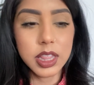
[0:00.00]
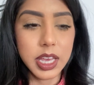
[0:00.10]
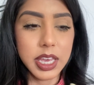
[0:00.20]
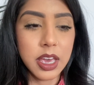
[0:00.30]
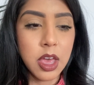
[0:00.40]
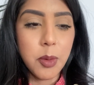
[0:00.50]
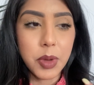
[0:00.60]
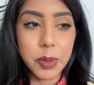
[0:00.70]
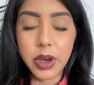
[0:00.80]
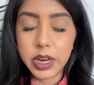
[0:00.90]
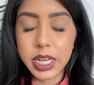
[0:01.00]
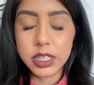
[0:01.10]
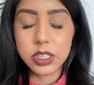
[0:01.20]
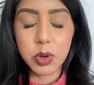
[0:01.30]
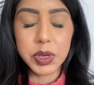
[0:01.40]
Like my body
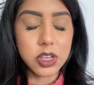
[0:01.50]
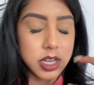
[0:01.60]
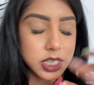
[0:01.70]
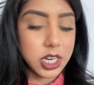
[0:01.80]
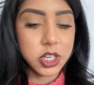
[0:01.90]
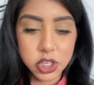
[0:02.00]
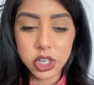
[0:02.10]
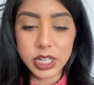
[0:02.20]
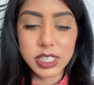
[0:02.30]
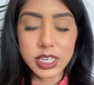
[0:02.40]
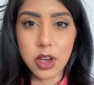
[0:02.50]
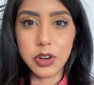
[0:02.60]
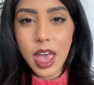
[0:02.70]
gets so exhausted, it just shuts down.